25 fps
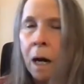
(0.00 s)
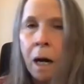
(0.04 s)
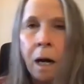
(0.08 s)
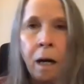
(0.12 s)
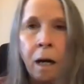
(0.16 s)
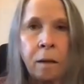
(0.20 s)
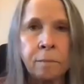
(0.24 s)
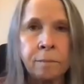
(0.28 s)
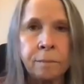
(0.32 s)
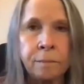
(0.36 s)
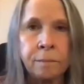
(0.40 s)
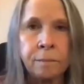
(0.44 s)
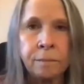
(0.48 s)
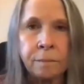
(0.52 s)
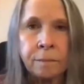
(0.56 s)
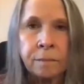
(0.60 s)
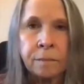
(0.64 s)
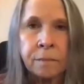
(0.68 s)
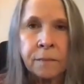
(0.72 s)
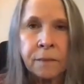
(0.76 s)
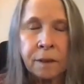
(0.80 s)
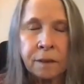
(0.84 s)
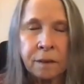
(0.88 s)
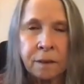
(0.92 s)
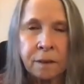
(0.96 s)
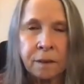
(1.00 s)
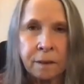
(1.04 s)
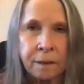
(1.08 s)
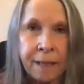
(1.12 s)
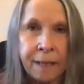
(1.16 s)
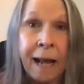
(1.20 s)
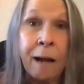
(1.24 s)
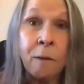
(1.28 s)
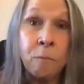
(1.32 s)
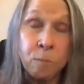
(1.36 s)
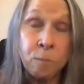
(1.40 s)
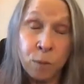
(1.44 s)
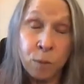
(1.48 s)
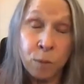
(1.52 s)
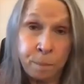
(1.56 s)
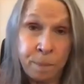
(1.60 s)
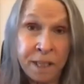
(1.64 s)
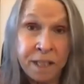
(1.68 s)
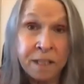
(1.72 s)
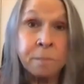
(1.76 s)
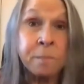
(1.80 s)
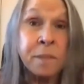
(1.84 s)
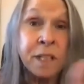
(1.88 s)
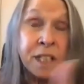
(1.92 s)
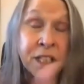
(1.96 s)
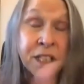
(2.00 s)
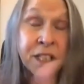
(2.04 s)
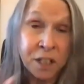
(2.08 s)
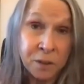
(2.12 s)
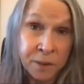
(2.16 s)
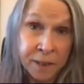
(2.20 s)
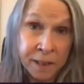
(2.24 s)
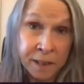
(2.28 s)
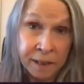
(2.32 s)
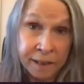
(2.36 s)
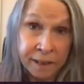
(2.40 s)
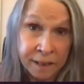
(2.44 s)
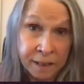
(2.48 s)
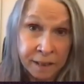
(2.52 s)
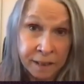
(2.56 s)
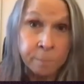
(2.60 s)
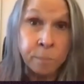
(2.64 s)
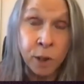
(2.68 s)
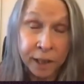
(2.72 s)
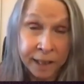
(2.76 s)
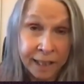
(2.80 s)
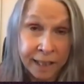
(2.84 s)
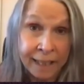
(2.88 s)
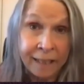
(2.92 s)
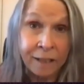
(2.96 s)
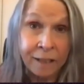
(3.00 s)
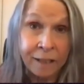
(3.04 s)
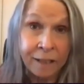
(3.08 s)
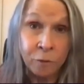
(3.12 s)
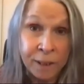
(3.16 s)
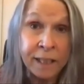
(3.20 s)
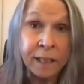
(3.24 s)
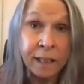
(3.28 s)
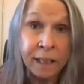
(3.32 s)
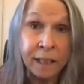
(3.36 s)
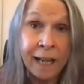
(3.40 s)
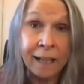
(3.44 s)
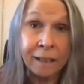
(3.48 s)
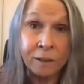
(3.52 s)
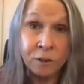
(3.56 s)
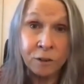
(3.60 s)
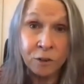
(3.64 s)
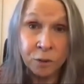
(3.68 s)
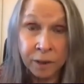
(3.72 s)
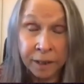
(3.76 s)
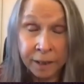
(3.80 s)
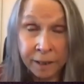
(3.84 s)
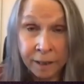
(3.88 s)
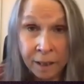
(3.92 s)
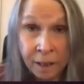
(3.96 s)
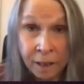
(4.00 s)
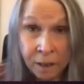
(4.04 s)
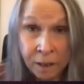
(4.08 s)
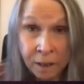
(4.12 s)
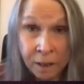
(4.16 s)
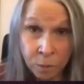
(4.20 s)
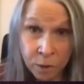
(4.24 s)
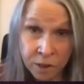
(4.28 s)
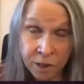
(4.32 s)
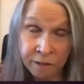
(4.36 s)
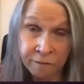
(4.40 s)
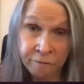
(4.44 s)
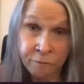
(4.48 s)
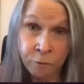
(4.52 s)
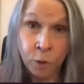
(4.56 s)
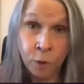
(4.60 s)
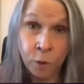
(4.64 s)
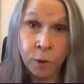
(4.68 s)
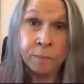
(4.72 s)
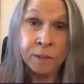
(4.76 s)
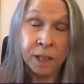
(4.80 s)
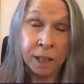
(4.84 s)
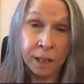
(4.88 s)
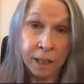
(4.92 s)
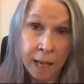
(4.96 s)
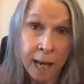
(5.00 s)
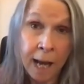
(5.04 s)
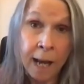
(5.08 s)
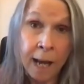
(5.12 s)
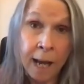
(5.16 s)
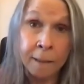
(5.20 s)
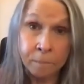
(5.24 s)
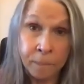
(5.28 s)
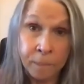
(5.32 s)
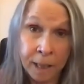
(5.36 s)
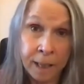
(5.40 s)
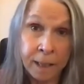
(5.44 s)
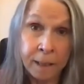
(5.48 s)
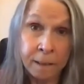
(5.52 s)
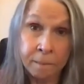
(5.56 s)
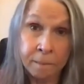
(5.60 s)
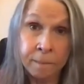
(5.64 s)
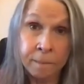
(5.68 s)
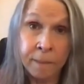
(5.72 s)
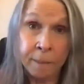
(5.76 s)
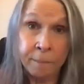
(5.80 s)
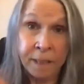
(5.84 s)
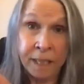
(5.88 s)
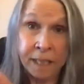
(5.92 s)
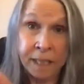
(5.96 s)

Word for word: Um, that would be the material in the book Getting Real actually was informed a lot by my